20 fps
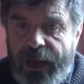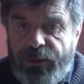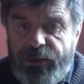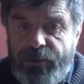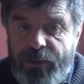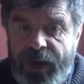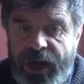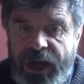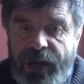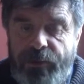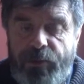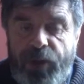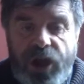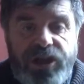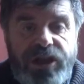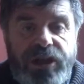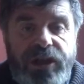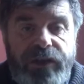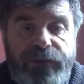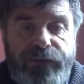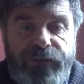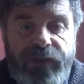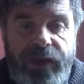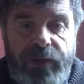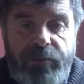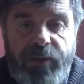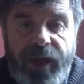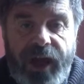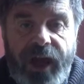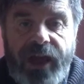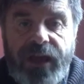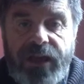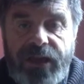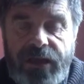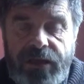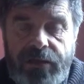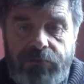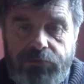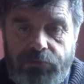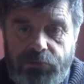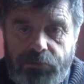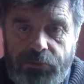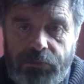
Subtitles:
with many positive feedbacks, the